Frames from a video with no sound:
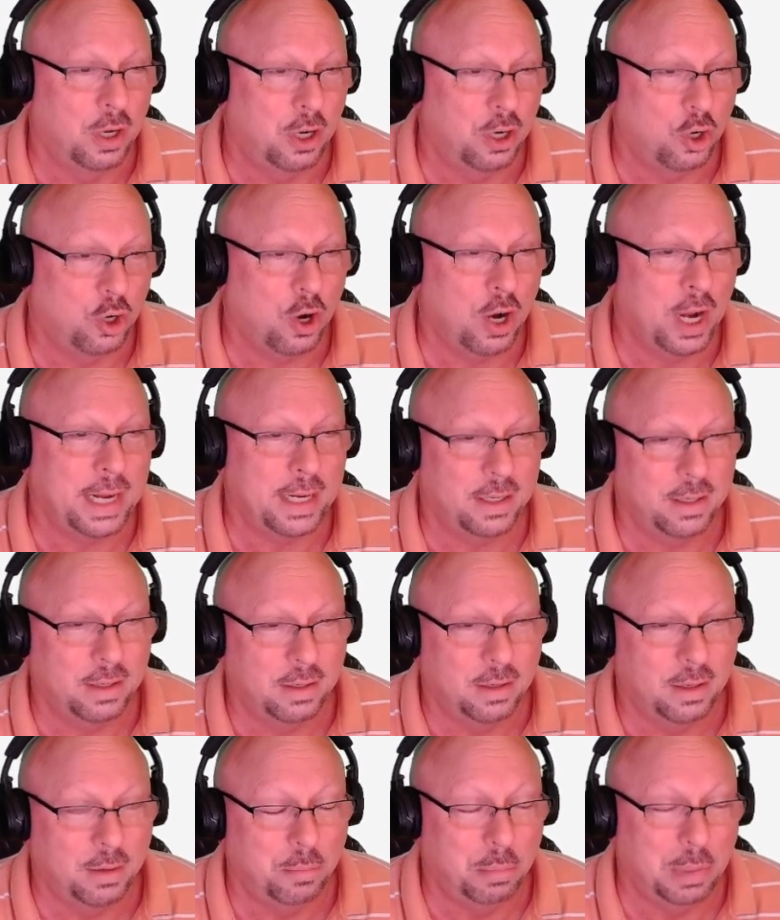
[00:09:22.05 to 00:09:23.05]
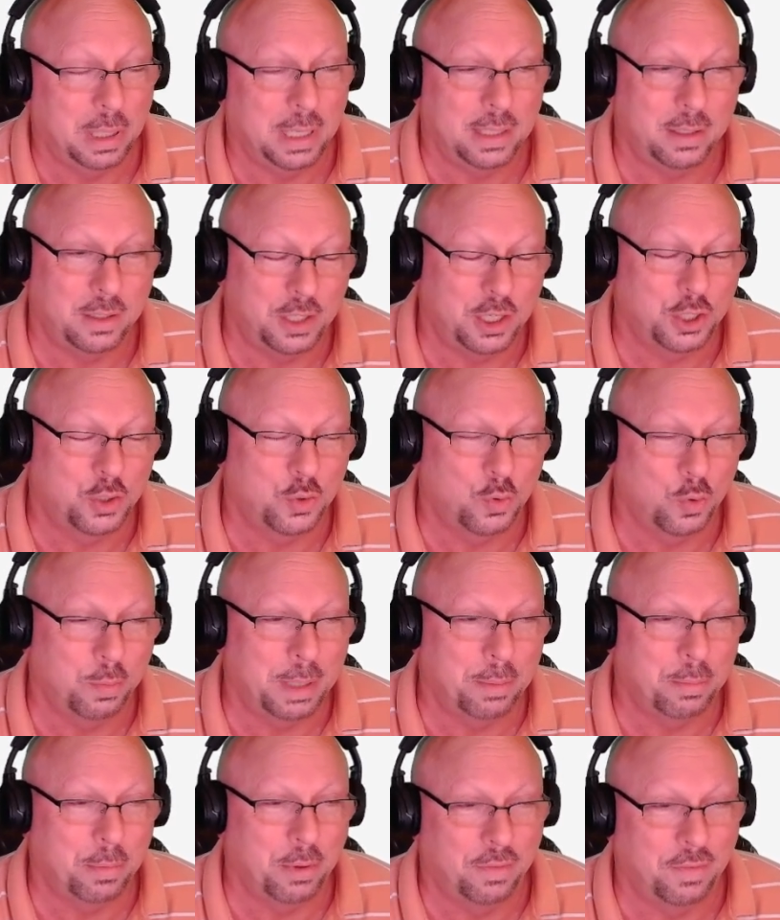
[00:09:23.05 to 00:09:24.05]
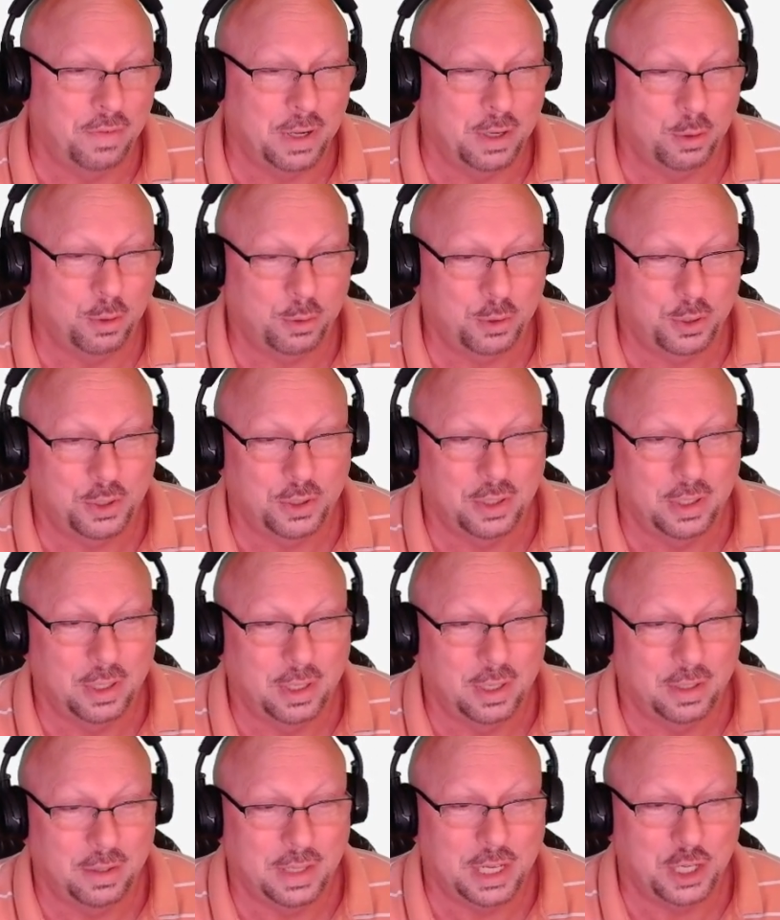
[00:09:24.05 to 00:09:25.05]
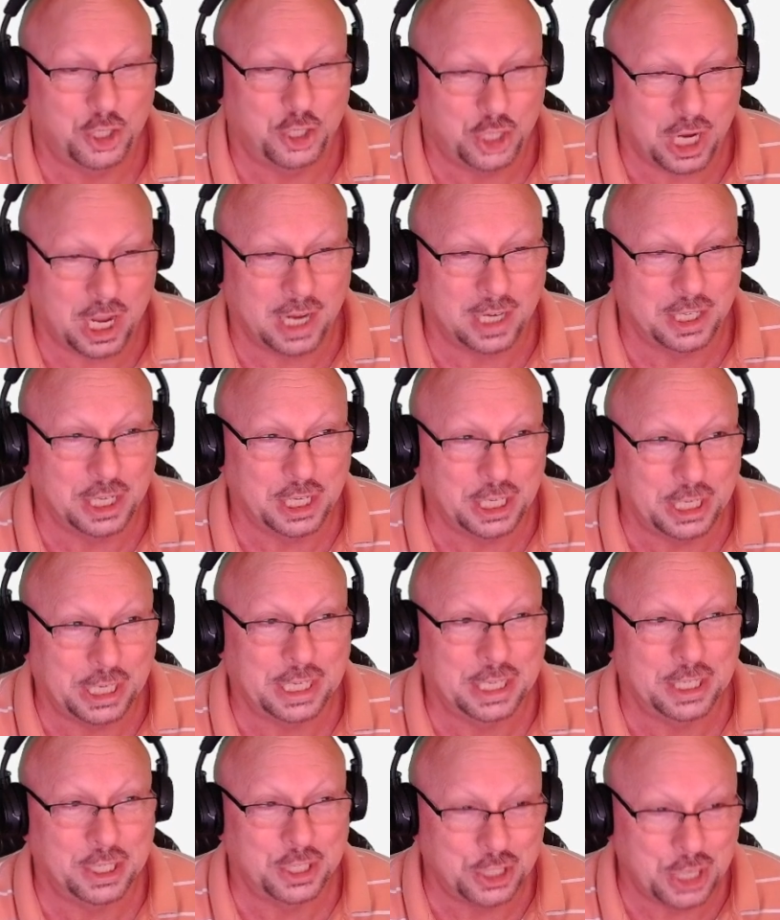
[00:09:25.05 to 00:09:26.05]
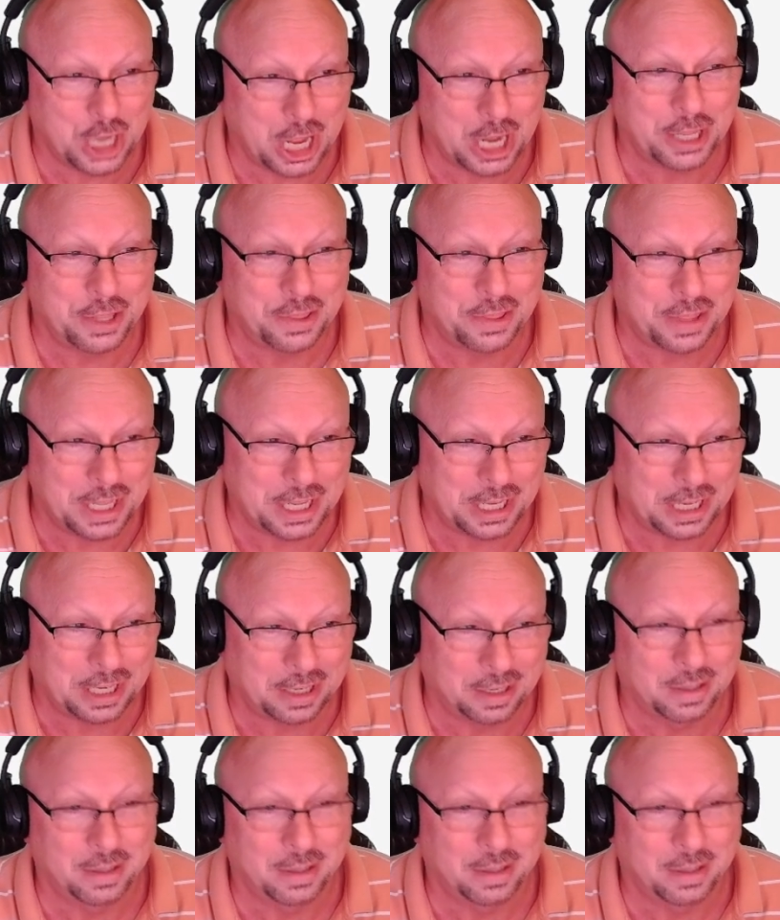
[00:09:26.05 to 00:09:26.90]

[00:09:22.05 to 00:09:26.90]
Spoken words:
Great. But just remember, folks, that shotgunning is not a thing.